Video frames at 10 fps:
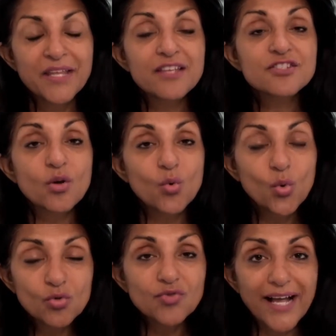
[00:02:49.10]
So
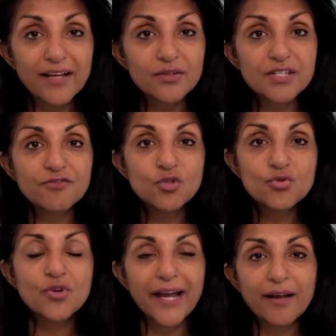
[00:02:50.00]
all round, if you
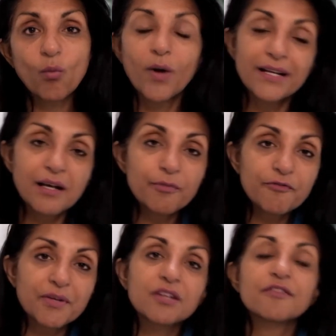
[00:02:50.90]
drank 1 cup of
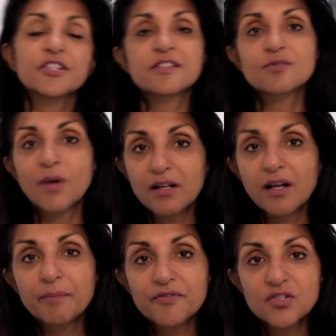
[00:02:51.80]
milk versus 1
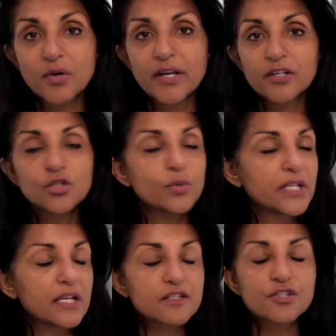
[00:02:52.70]
cup of soya, you would
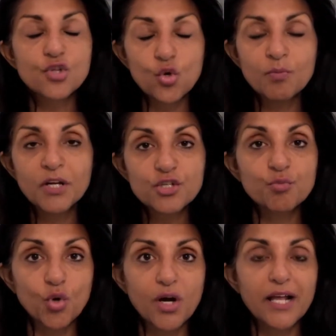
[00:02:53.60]
get so much
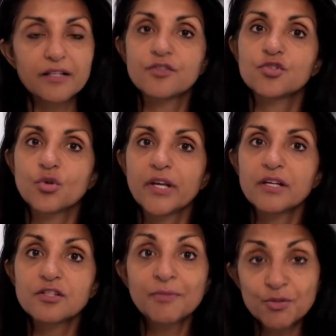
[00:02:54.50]
more out of the
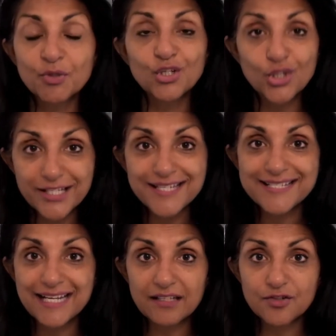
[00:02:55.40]
soya, so much more
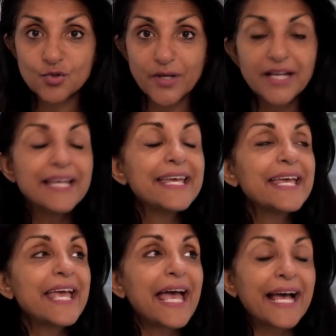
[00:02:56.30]
goodness out of the soya.
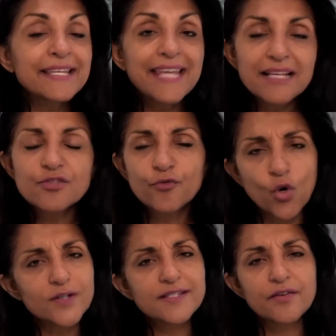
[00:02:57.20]
And yes, of
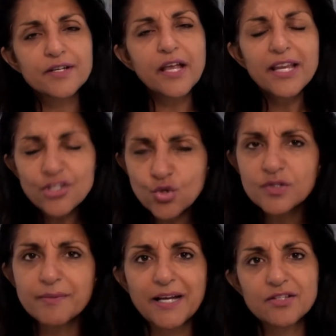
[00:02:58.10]
course, there are
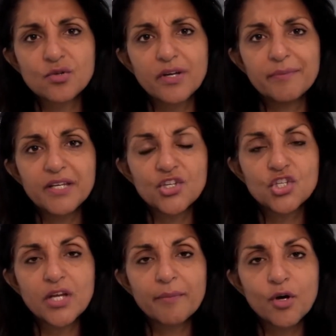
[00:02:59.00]
issues about soya being
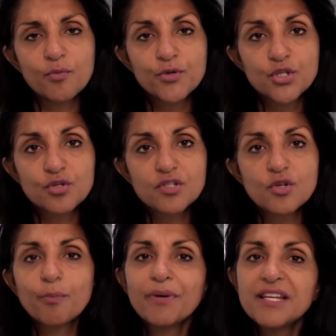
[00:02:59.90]
GMO produced,
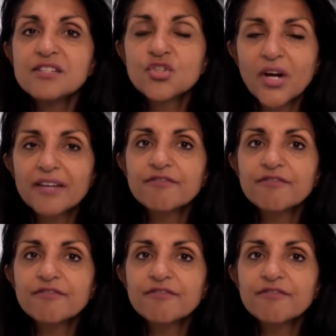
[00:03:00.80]
so please try and